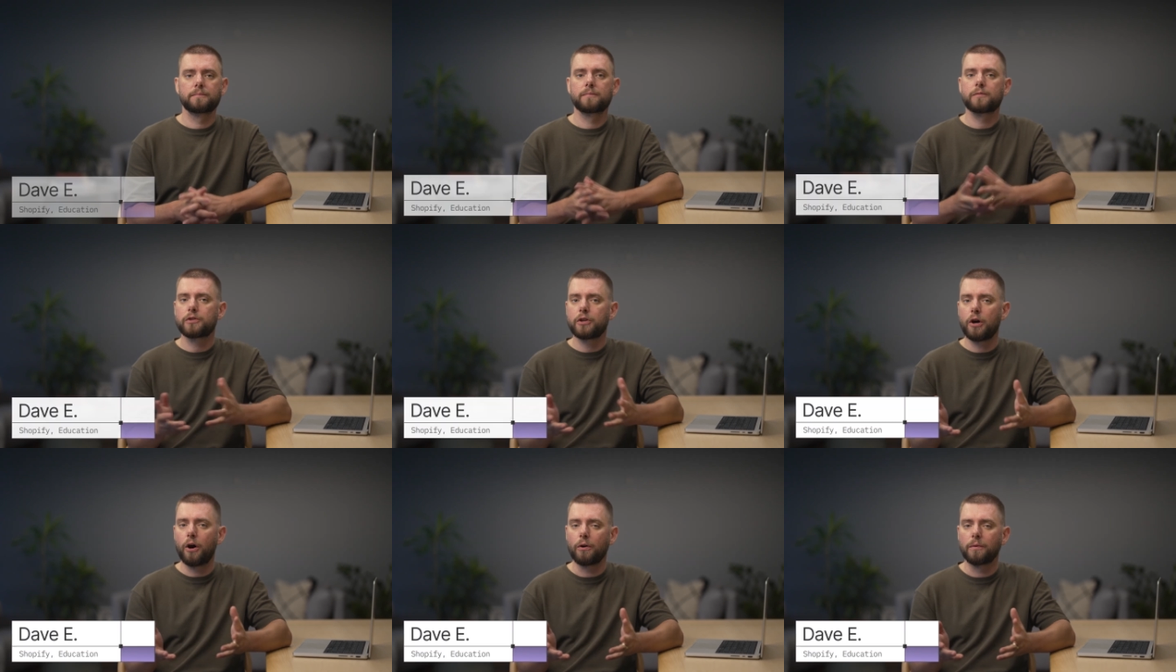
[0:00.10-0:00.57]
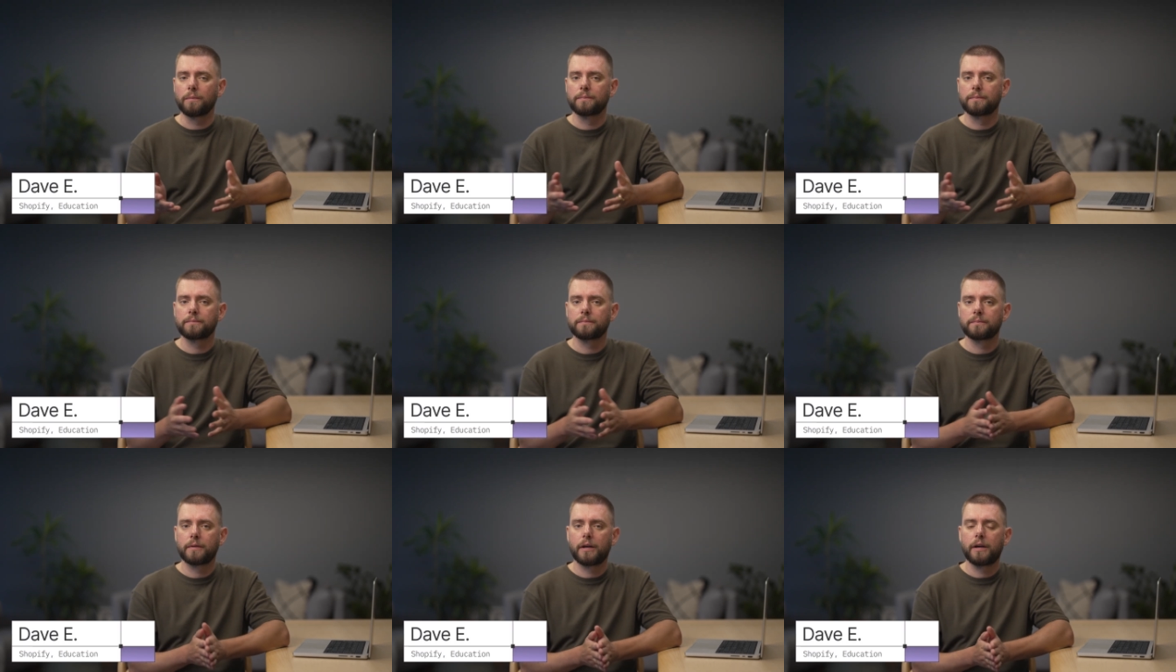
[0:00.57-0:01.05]
So,
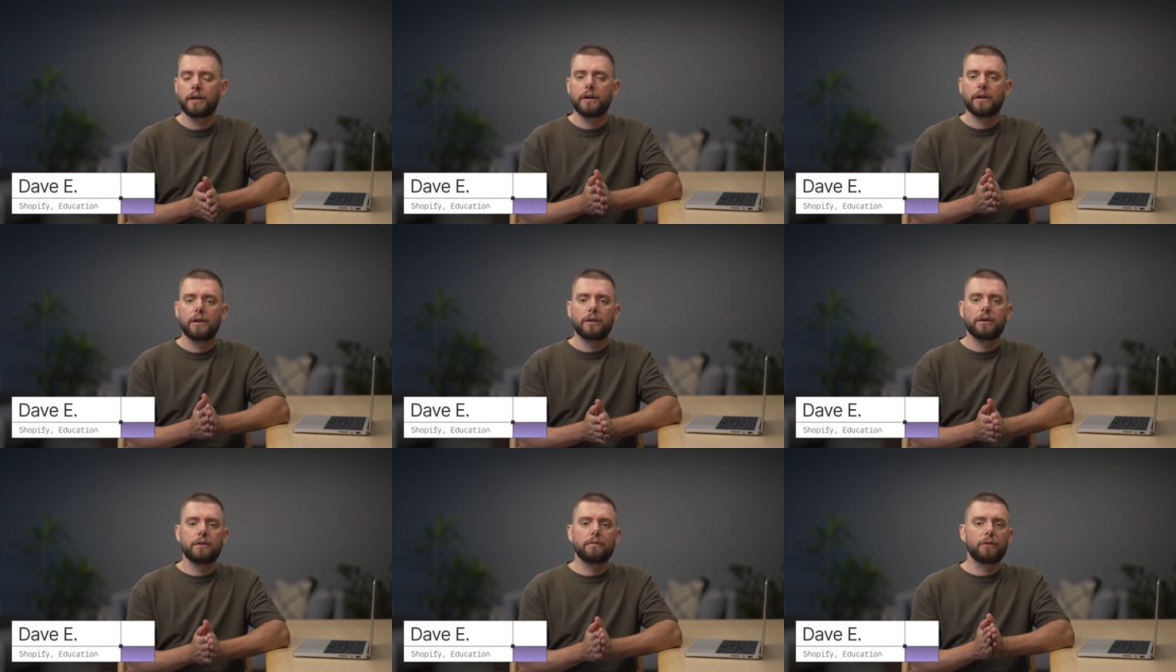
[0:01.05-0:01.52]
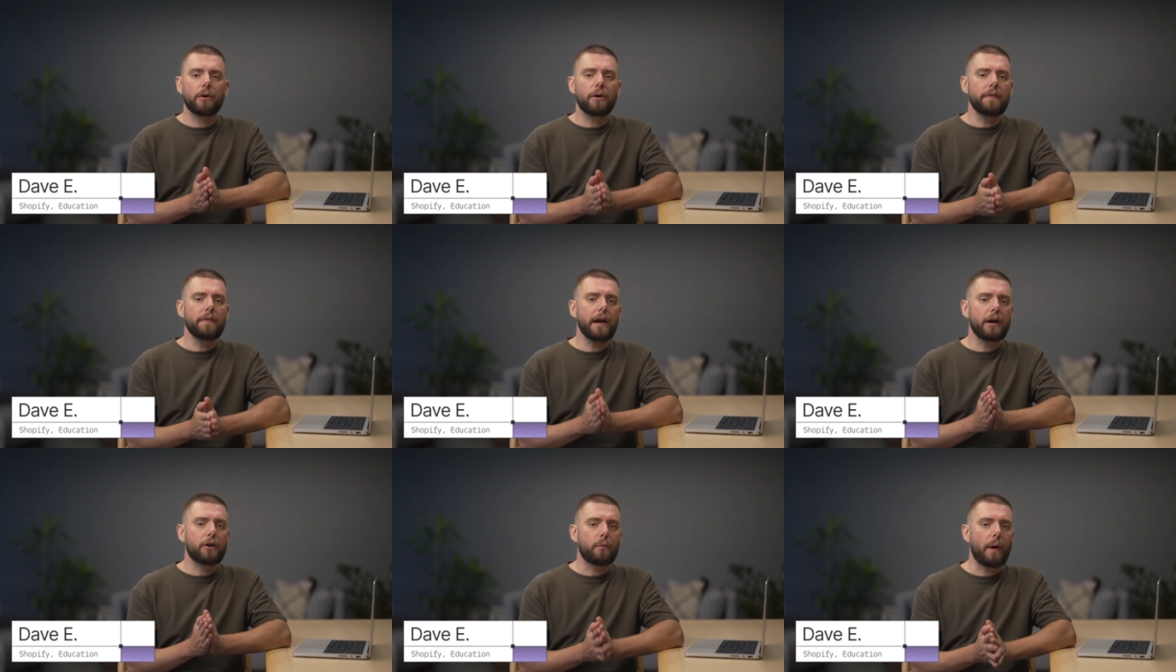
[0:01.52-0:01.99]
you've
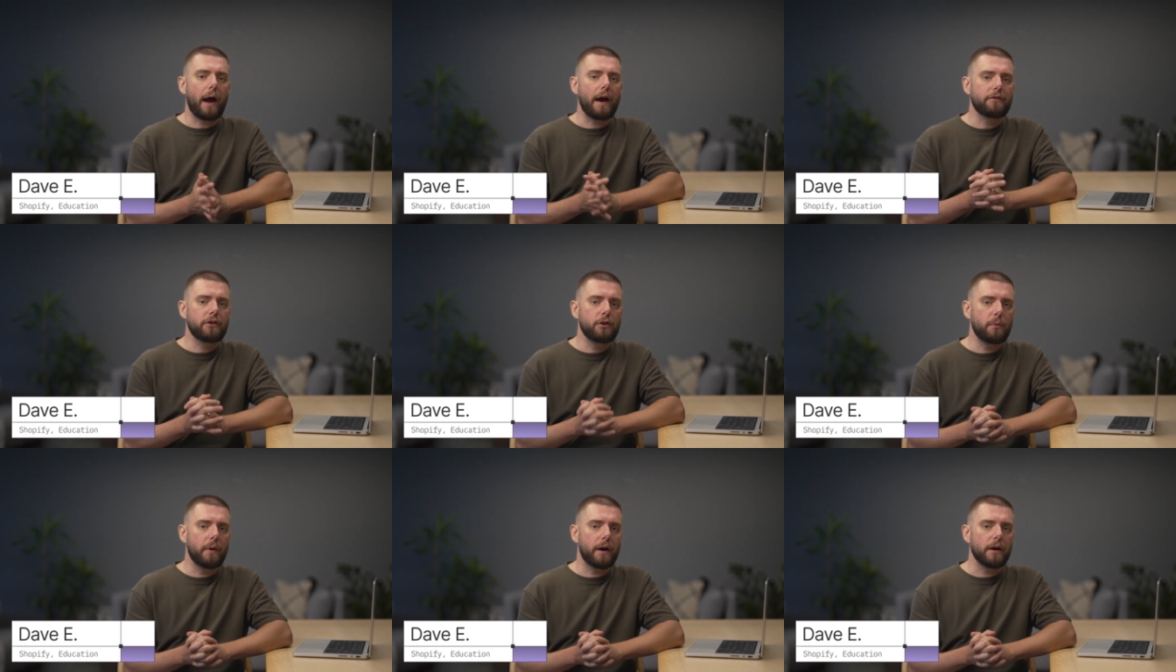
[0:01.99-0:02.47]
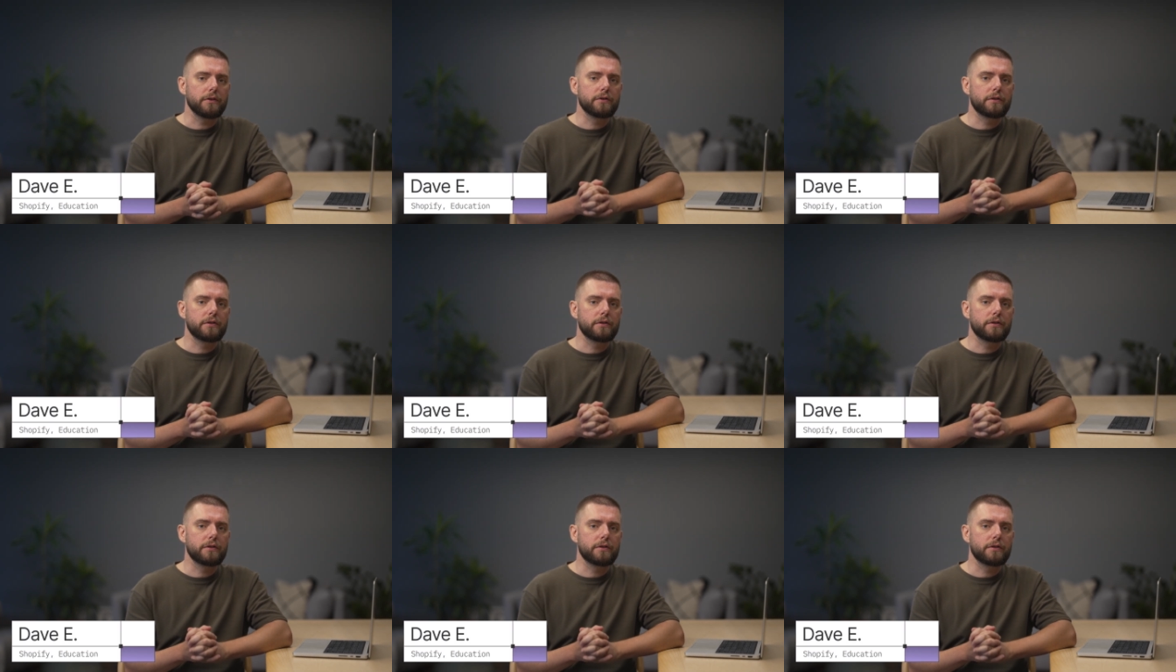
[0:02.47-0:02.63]
learned that GraphQL